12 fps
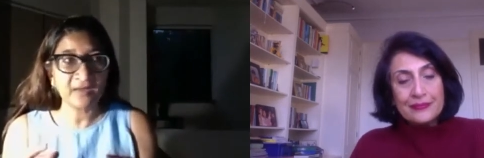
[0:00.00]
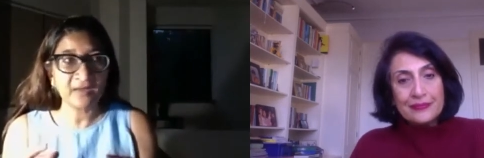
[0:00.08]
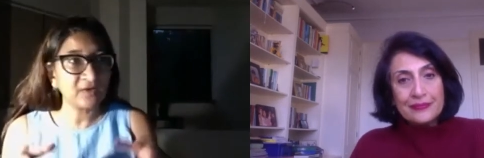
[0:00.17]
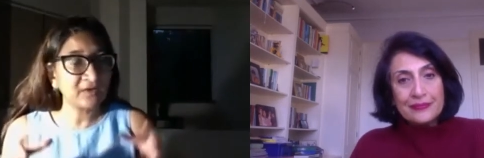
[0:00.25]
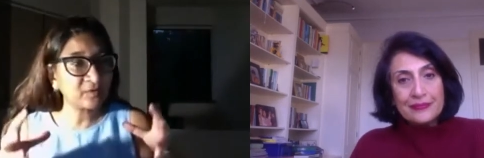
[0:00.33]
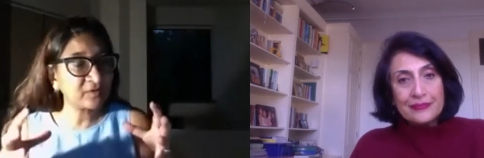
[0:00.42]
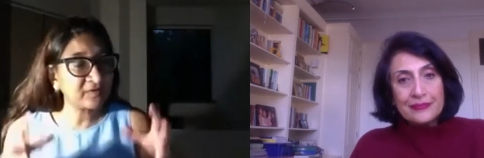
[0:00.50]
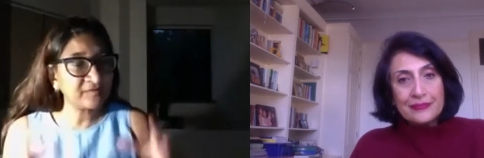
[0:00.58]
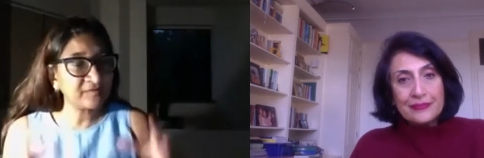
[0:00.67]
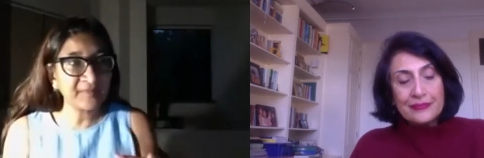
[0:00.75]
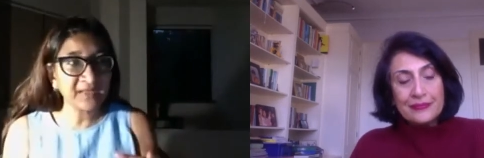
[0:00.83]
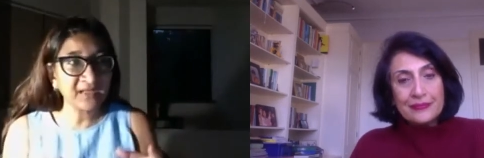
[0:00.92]
Speaker 1: It could have
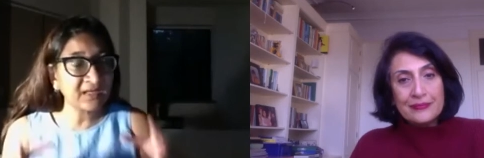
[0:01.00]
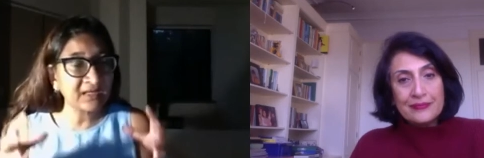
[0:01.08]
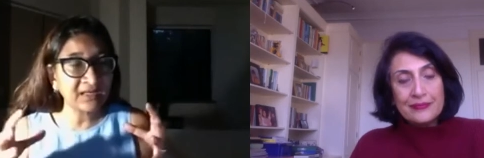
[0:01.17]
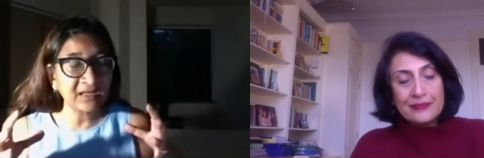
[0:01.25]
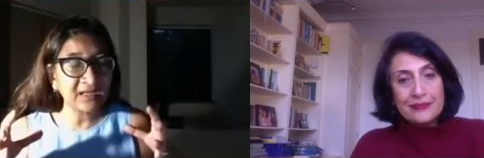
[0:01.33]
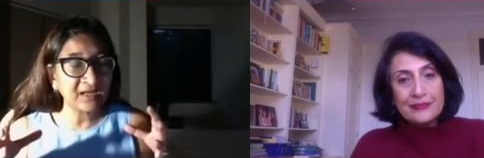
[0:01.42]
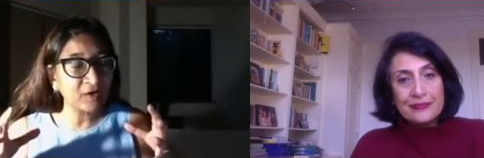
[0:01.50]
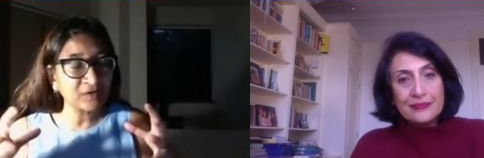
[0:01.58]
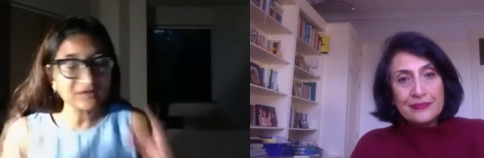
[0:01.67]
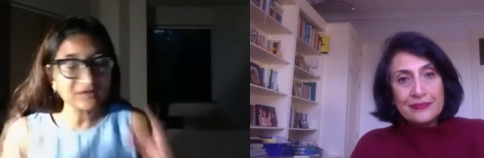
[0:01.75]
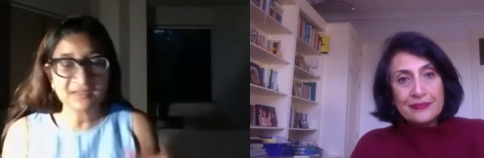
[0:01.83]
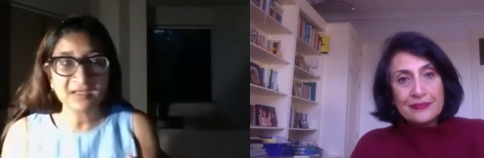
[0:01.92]
been in
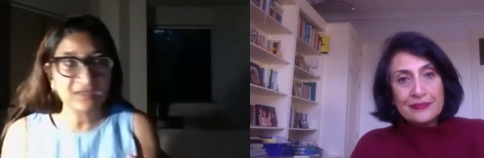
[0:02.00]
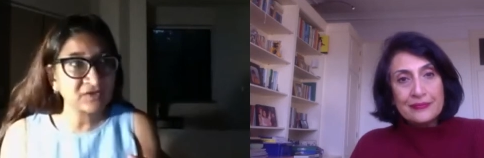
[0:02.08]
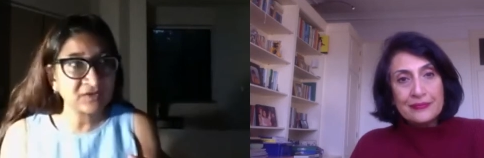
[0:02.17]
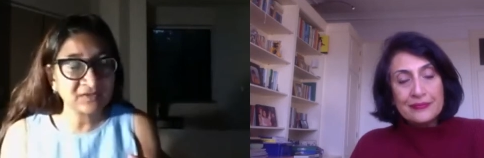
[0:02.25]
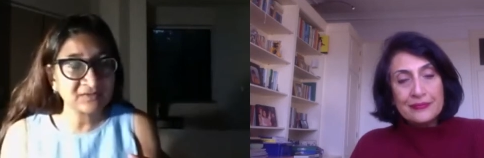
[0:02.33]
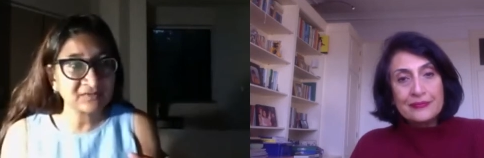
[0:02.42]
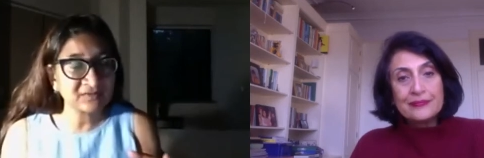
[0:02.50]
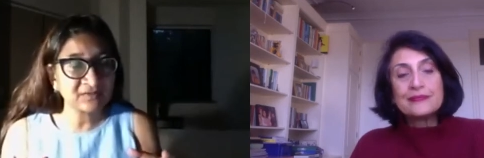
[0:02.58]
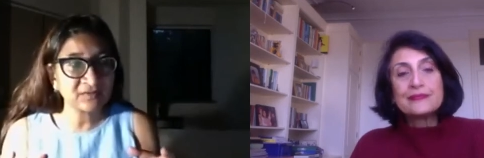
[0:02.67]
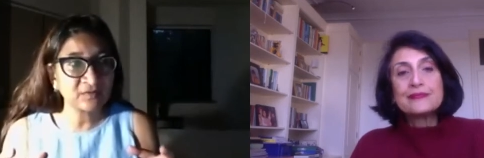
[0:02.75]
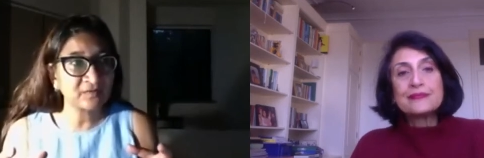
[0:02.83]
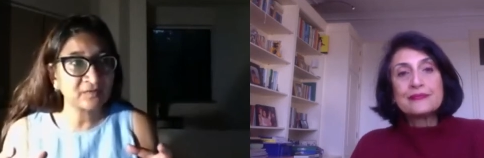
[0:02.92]
Los Angeles. It
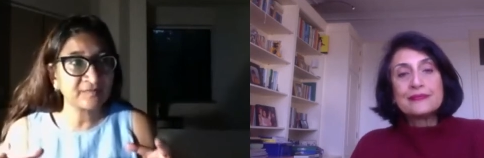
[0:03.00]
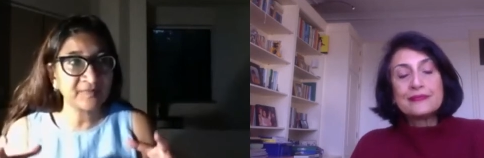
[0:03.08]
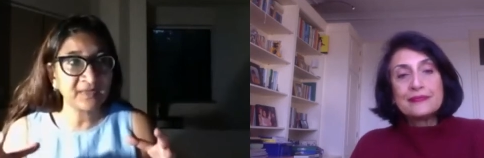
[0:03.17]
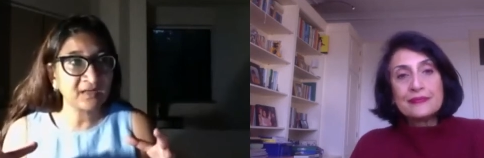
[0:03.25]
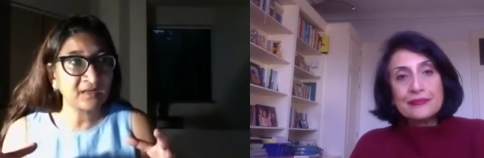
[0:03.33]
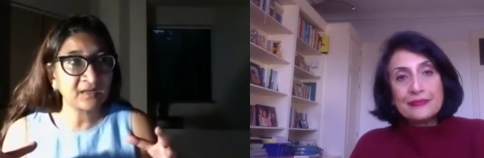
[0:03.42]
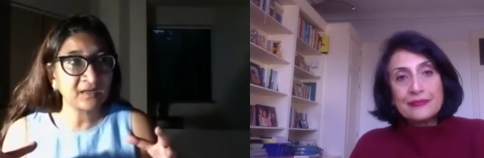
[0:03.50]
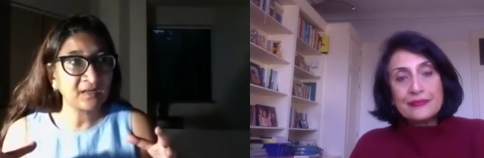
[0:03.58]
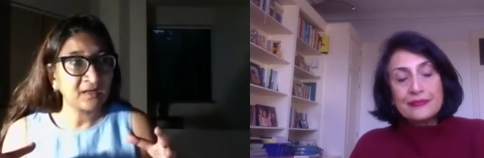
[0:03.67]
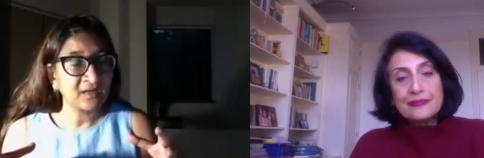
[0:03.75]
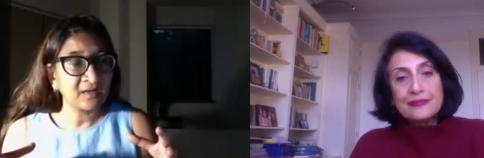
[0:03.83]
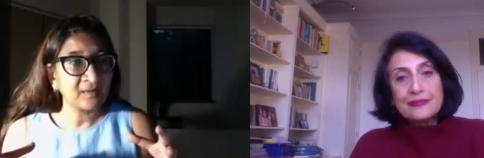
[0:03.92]
could have been in
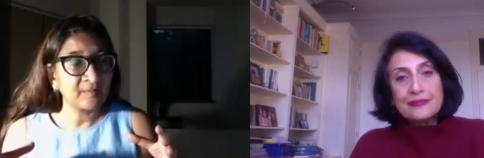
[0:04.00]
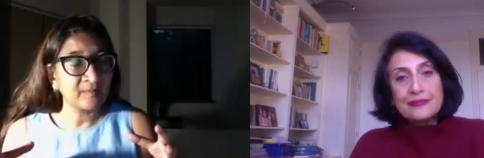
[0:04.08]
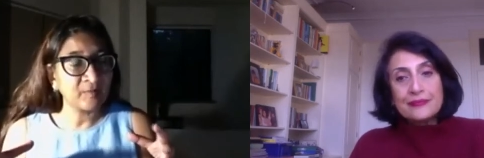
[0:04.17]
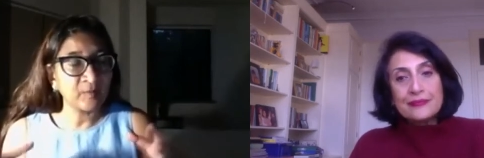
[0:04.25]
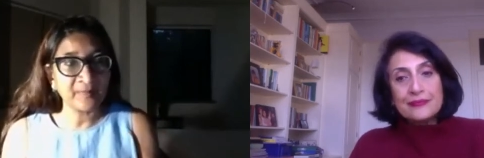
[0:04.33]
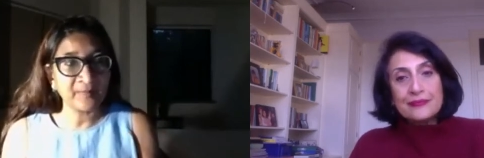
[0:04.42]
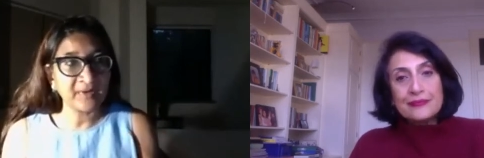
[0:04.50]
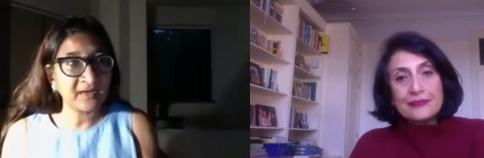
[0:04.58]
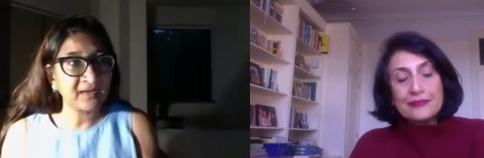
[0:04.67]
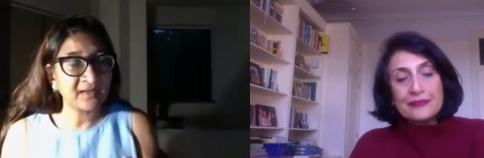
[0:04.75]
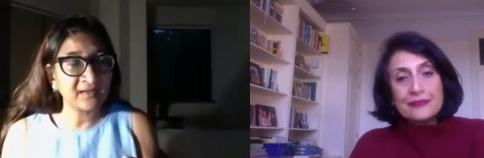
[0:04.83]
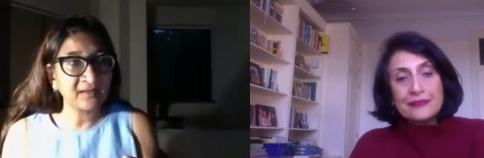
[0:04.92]

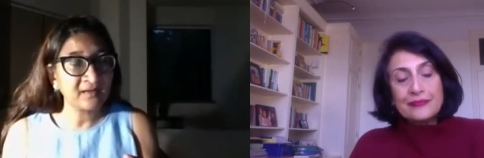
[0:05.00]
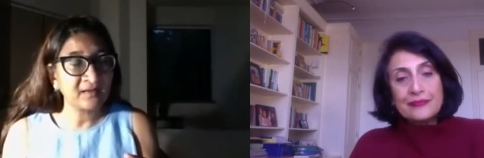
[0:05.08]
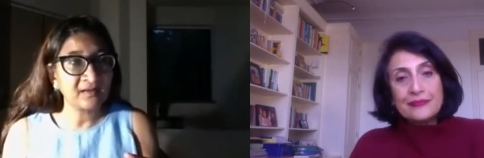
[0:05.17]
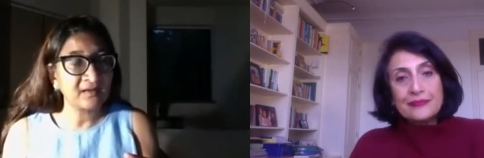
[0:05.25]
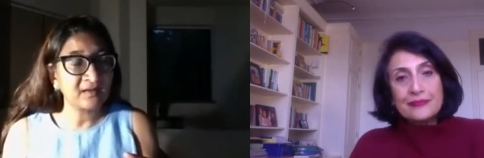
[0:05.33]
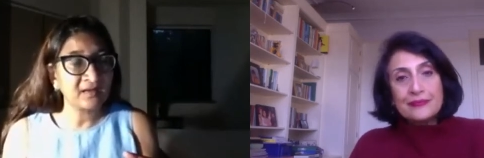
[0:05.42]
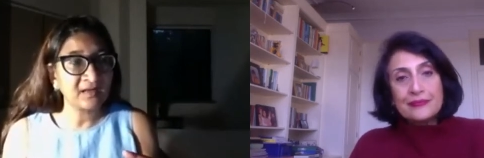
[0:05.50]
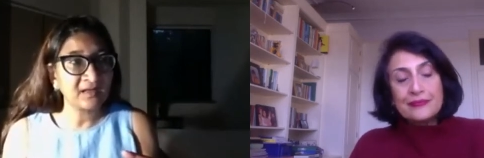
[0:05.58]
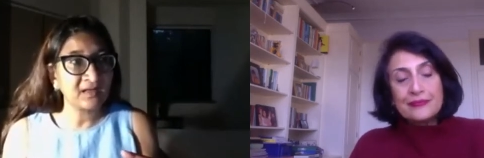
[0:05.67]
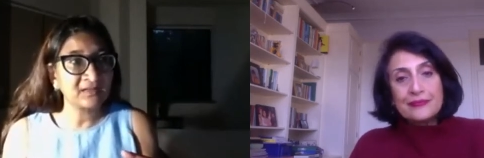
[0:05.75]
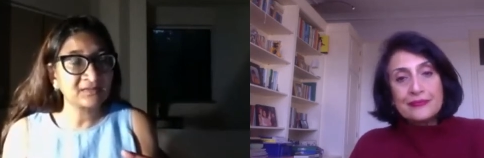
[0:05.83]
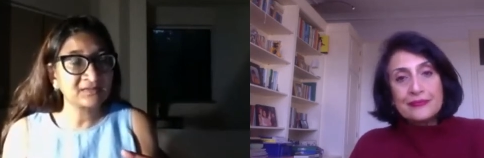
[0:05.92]
Mumbai.
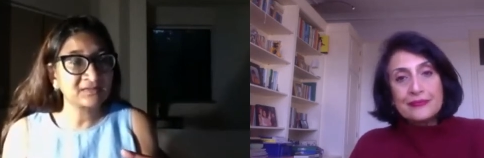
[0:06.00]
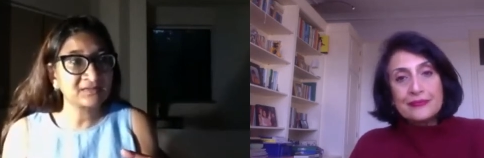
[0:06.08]
It's